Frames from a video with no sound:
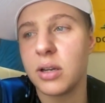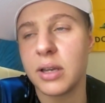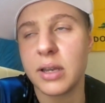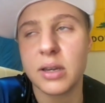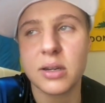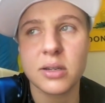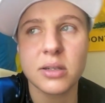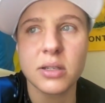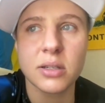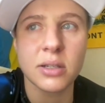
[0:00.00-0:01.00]

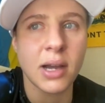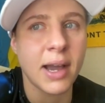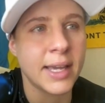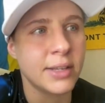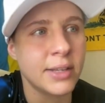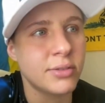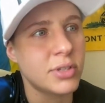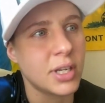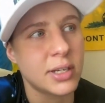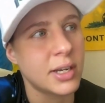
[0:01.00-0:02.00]
and I
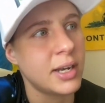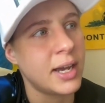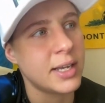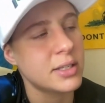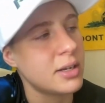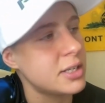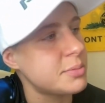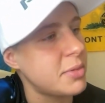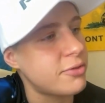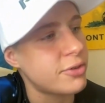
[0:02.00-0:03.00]
technically asked
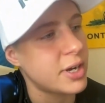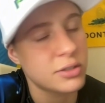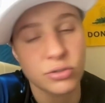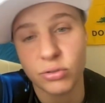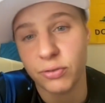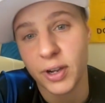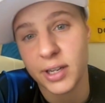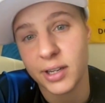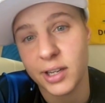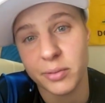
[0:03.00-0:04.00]
my friends to
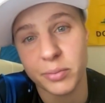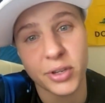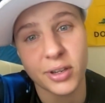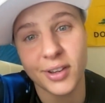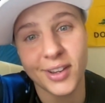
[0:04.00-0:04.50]
fucking kill me.